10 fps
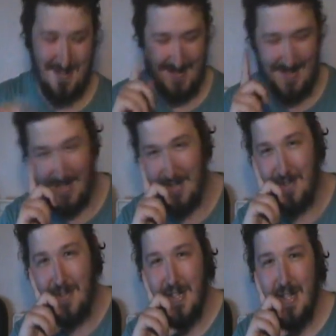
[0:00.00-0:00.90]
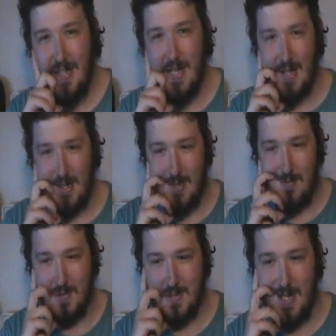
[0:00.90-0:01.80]
So yeah, that
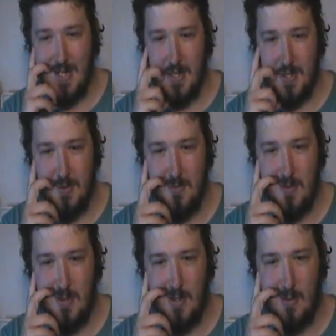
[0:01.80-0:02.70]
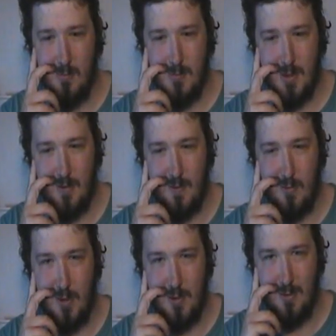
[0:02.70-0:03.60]
was that issue. So if you're
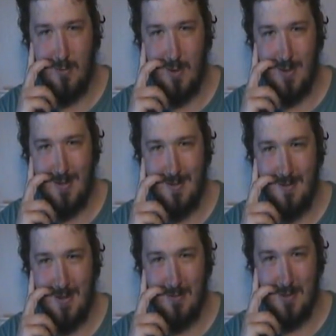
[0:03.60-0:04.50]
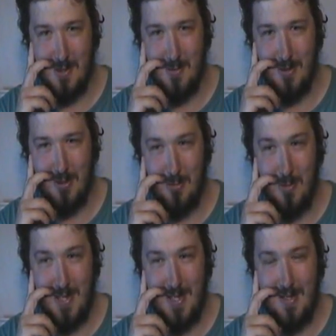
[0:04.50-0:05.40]
wondering why it wasn't uploaded on
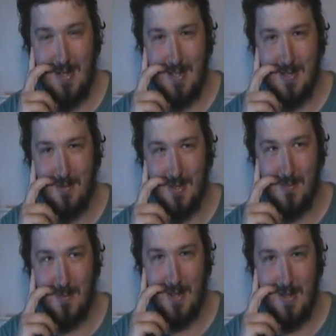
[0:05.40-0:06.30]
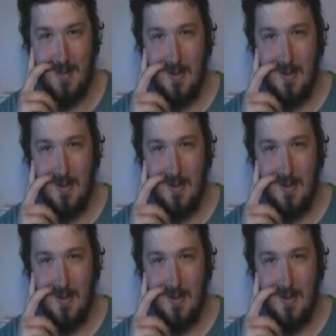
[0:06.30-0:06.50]
Monday, that's the reason why.